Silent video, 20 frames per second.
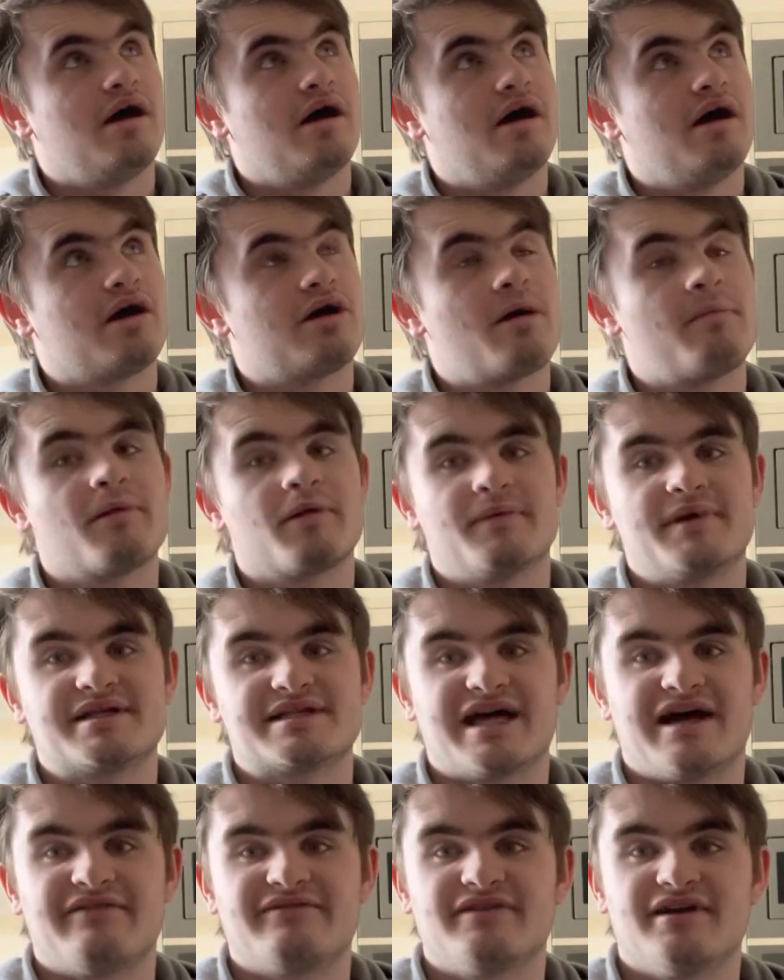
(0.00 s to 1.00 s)
a couple of weeks
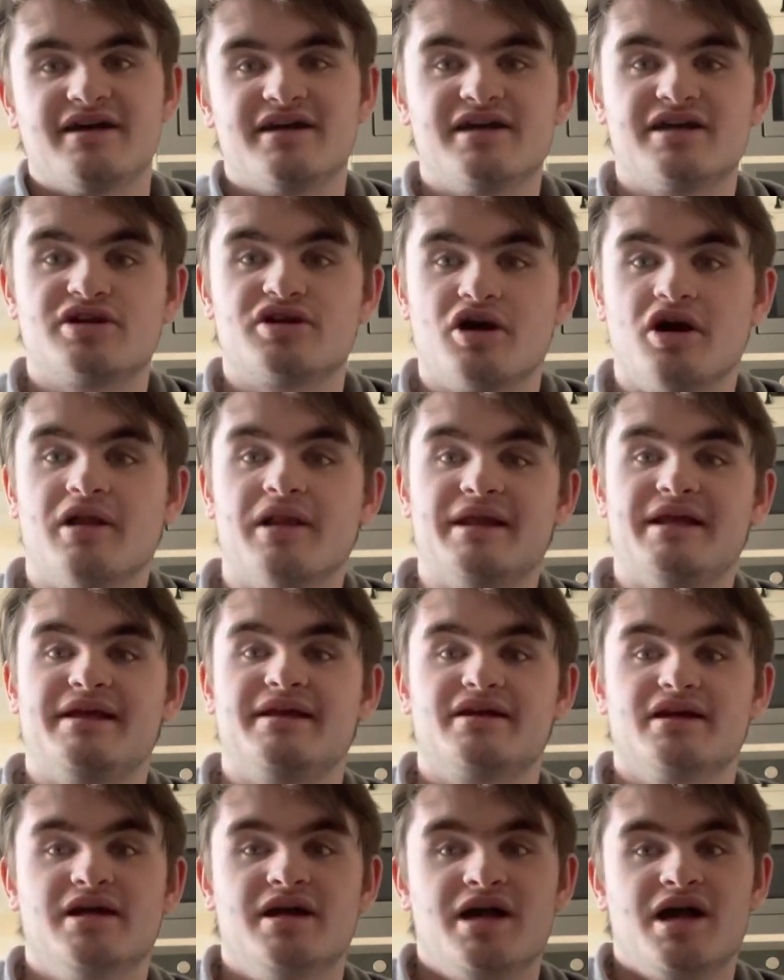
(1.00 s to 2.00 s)
after, got on
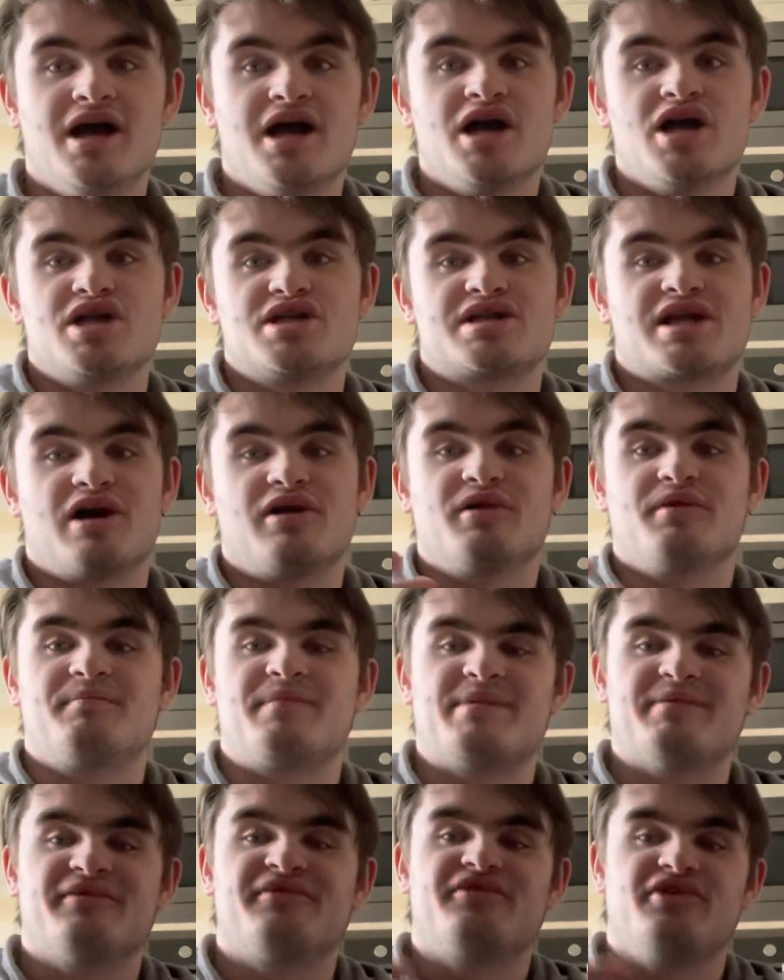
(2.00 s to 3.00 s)

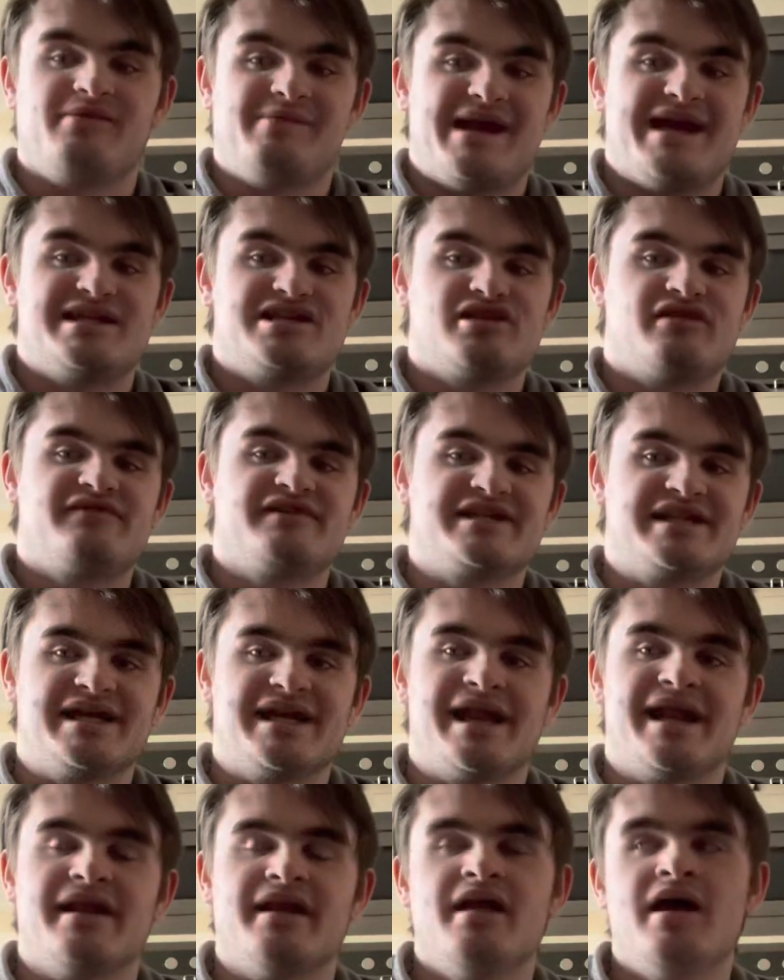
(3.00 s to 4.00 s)
people's few pages, obviously,
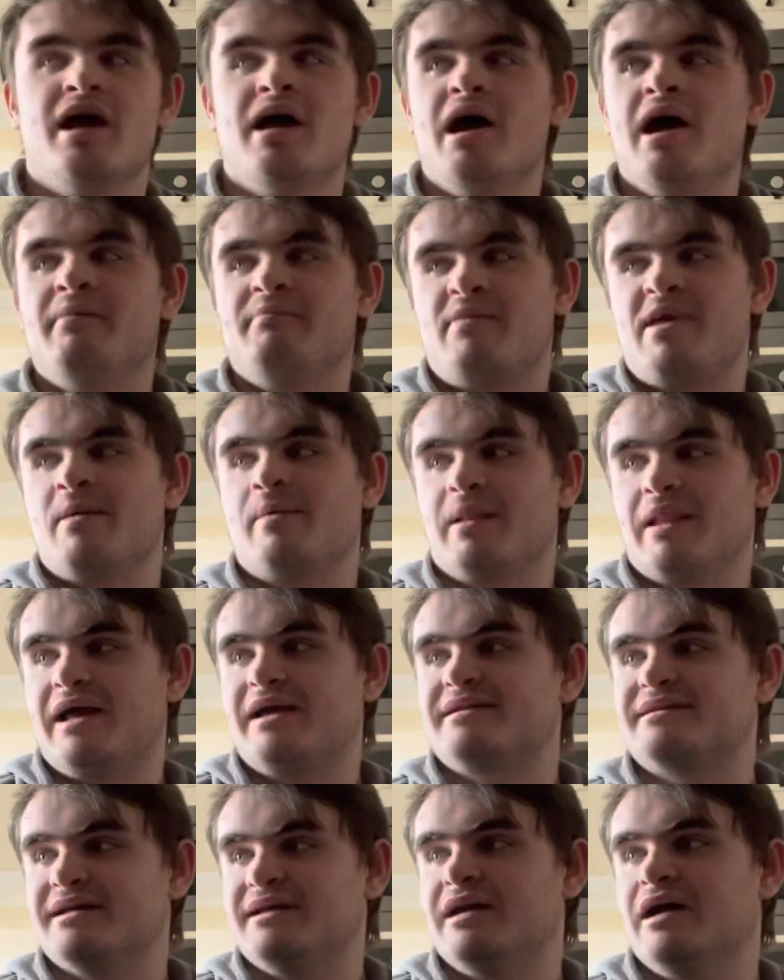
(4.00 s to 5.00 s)
and people
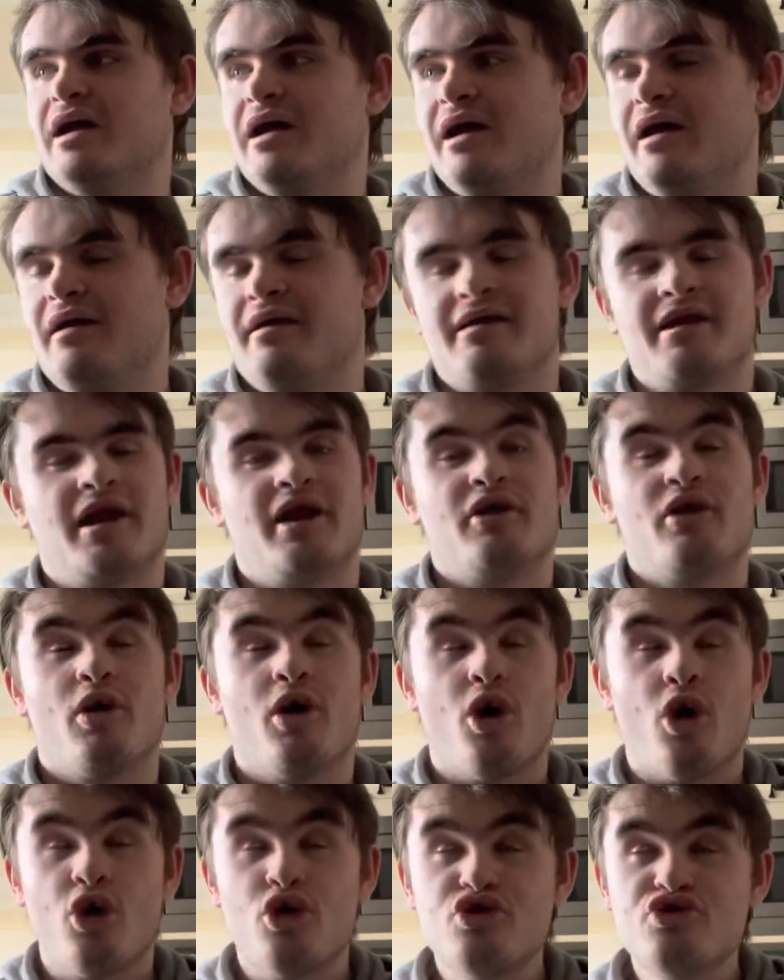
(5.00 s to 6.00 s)
liked it. You know,
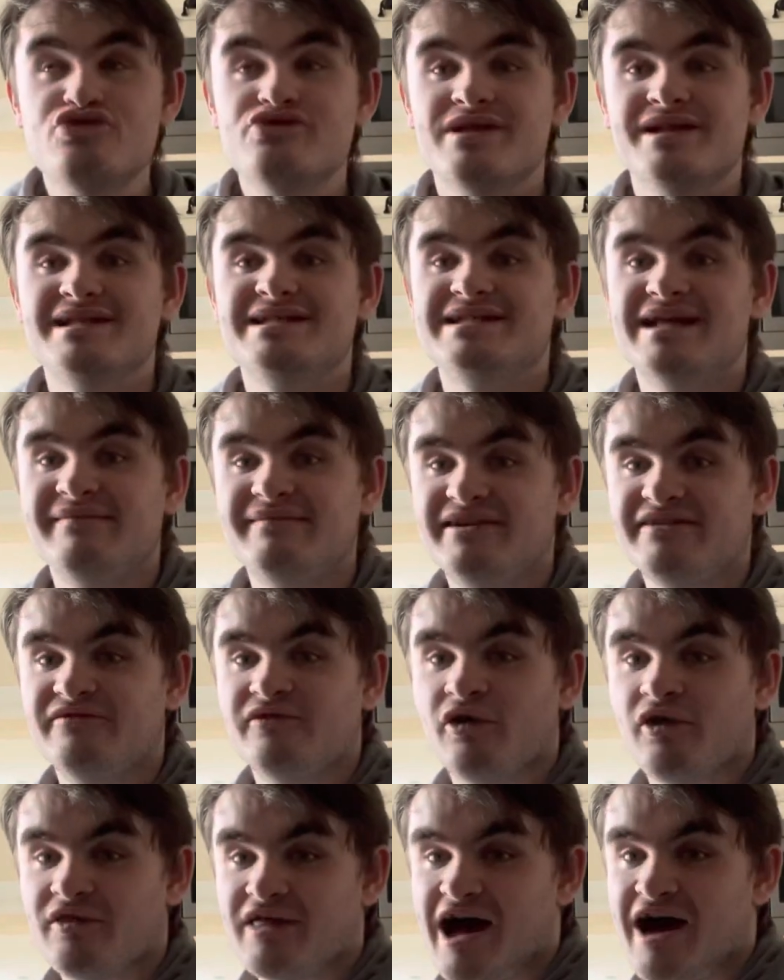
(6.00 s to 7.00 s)

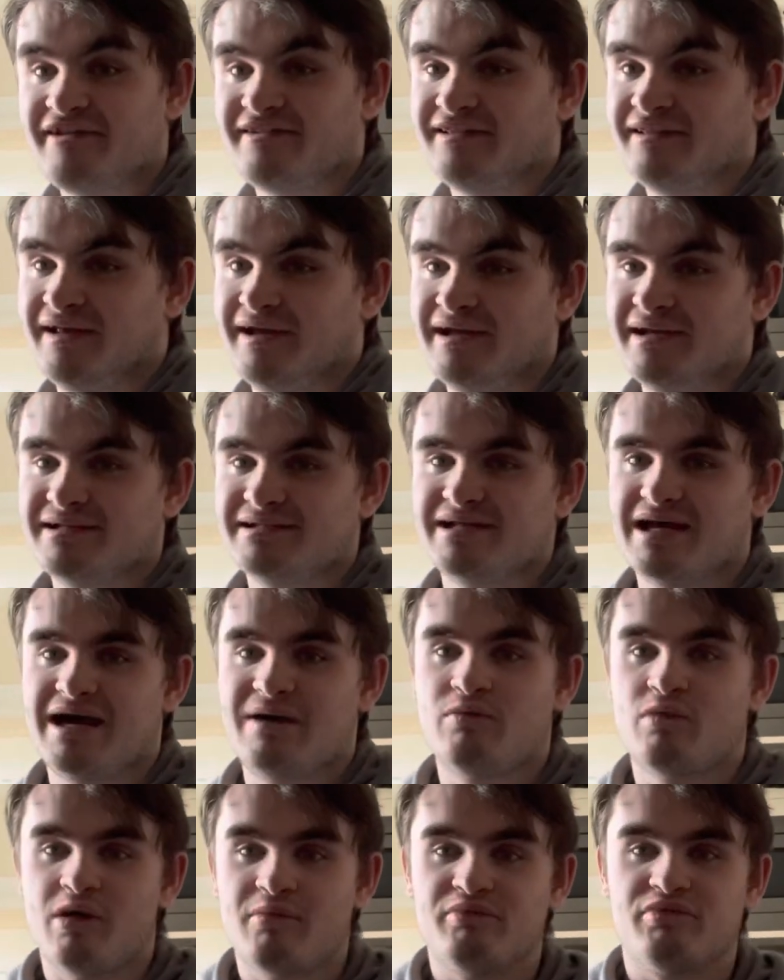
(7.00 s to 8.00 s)
174,000 likes and
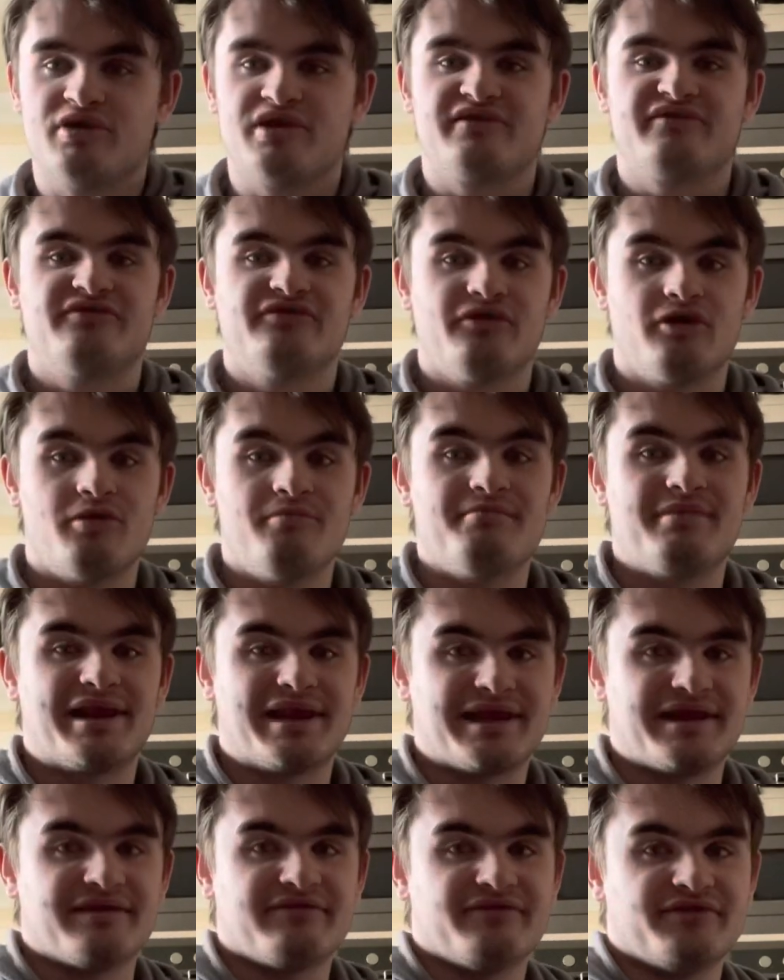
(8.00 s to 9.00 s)
1.4
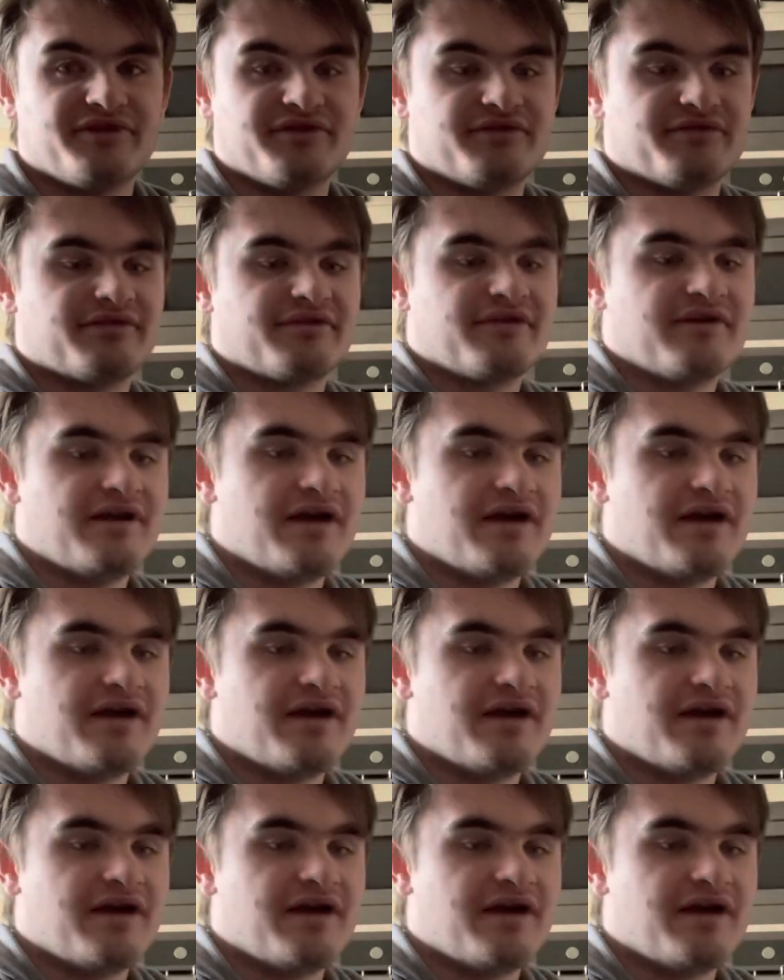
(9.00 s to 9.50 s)
million views.